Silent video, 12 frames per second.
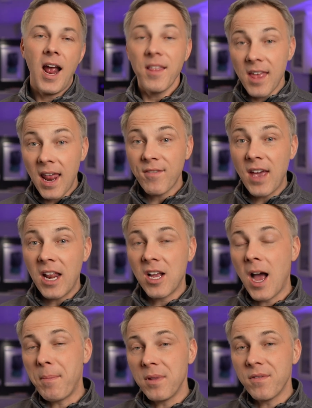And then I've got a
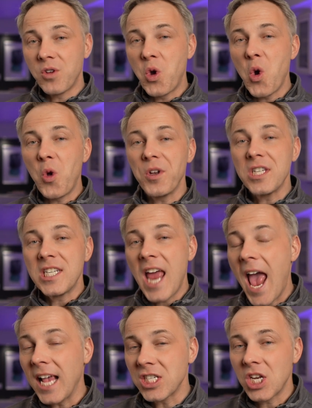couple of cool
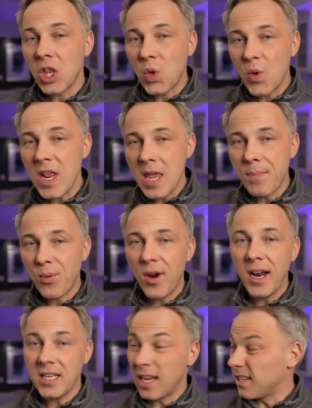test 3D
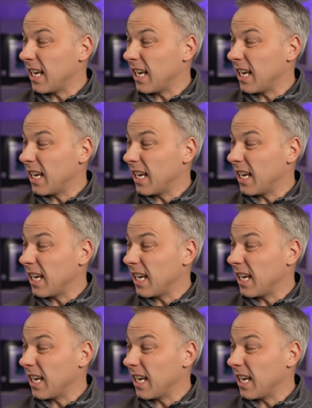prints.